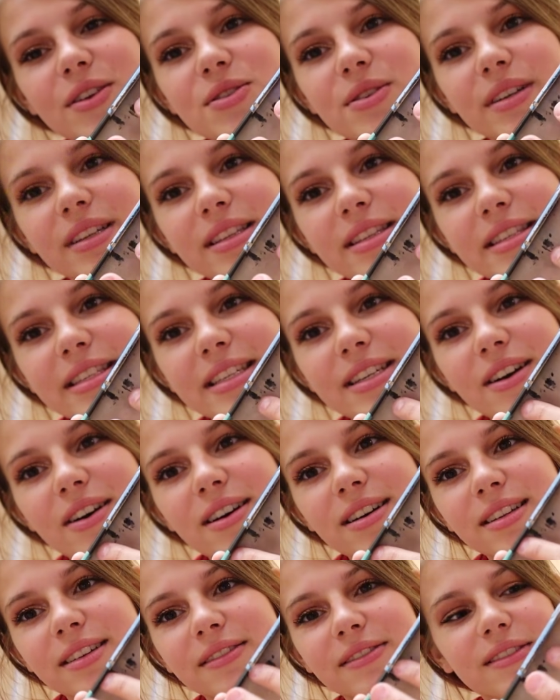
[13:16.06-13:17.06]
you can see
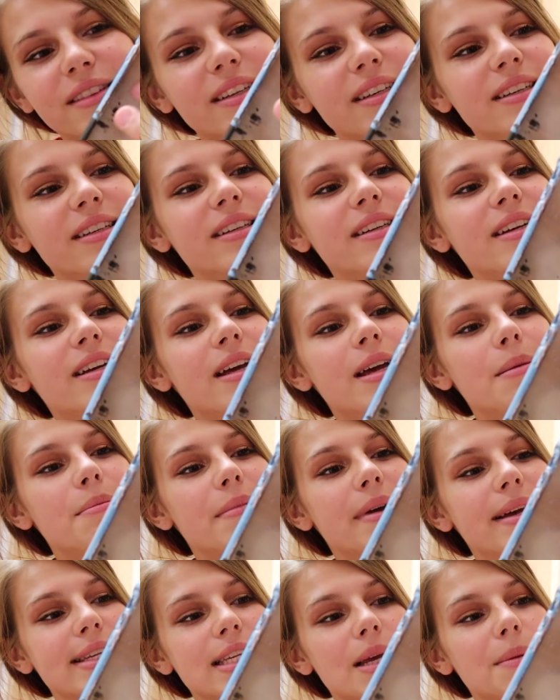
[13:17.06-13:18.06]
all of the
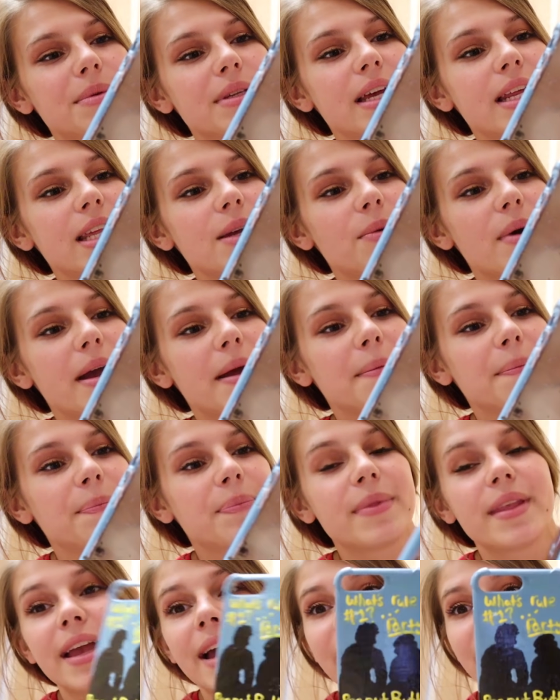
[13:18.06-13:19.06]
mess ups. Anyway,
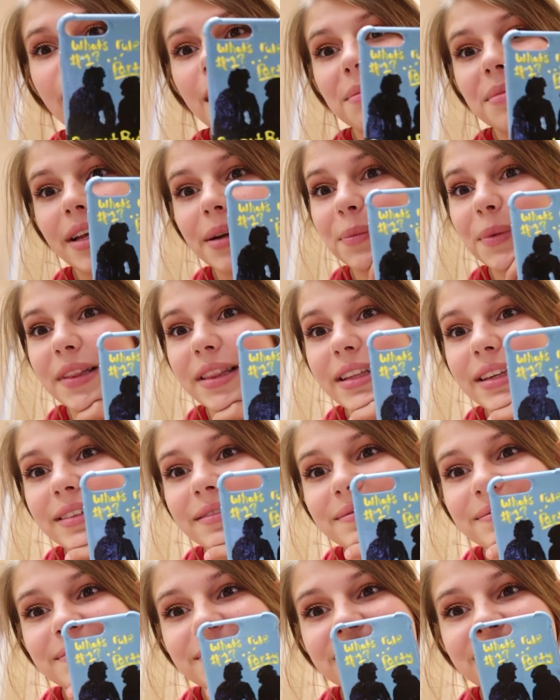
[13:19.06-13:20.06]
I'm done with it,
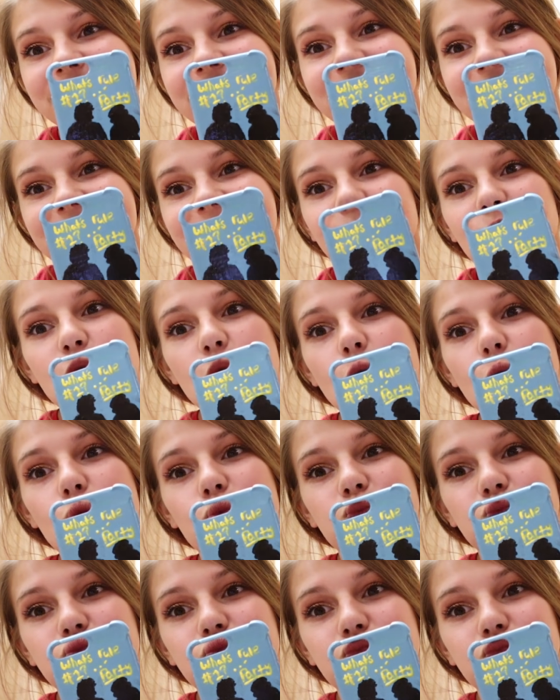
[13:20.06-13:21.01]
So,